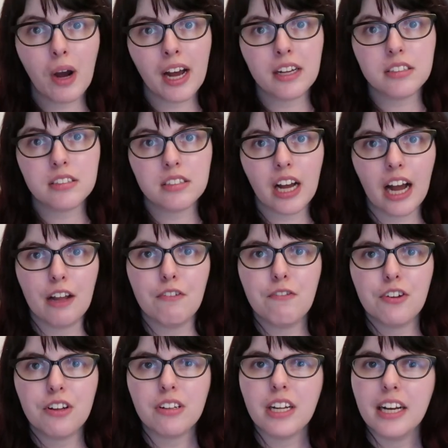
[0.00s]
West, I
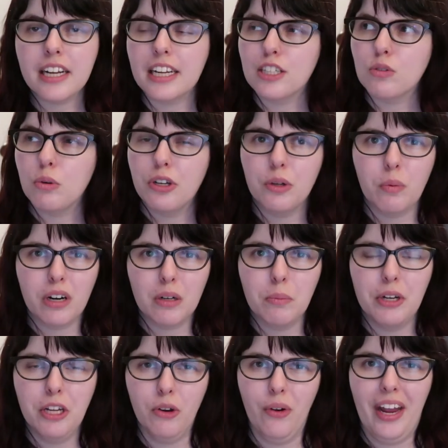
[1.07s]
feel like it's where you'd want to
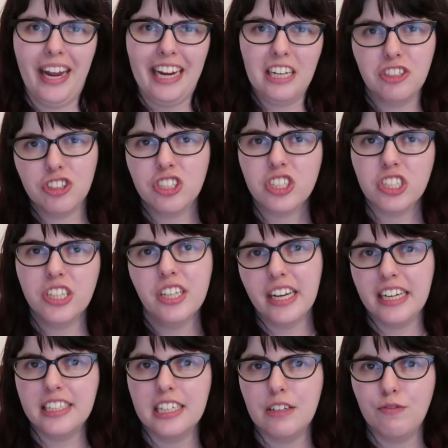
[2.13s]
bring your agent in the
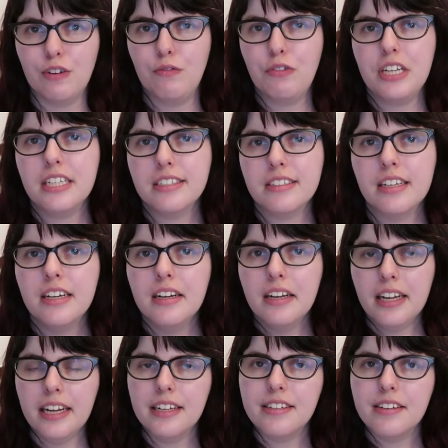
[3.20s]
1950s.
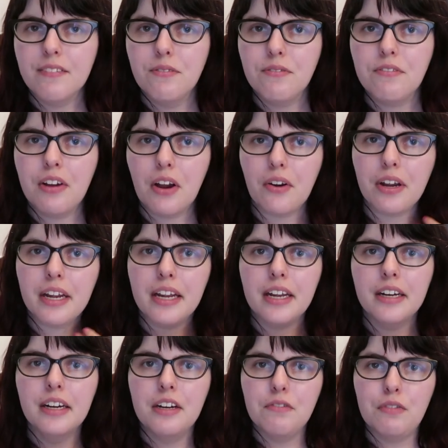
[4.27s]
It's
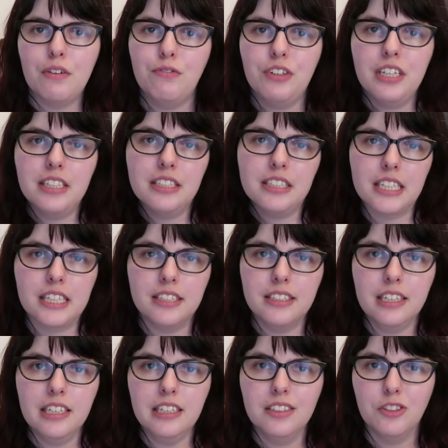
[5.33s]
very 50s,
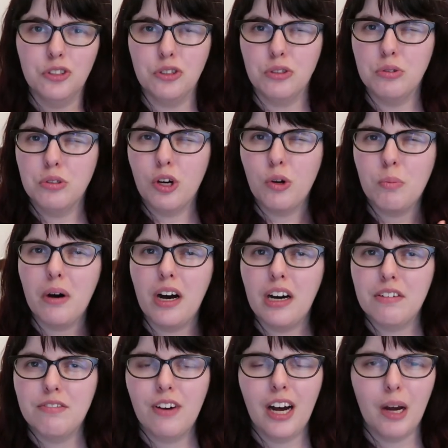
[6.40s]
60s,
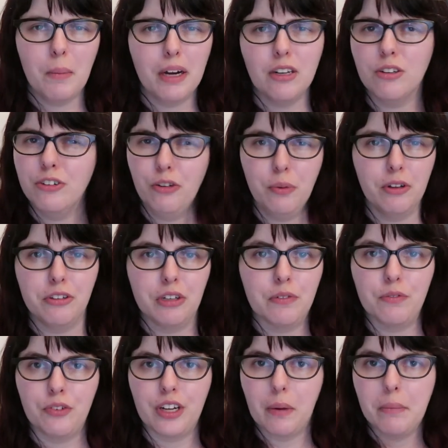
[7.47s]
pseudo-mod vibe. I know it's a real
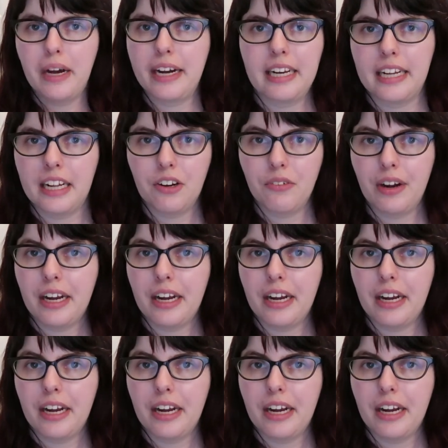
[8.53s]
term for it, I'm not gonna get it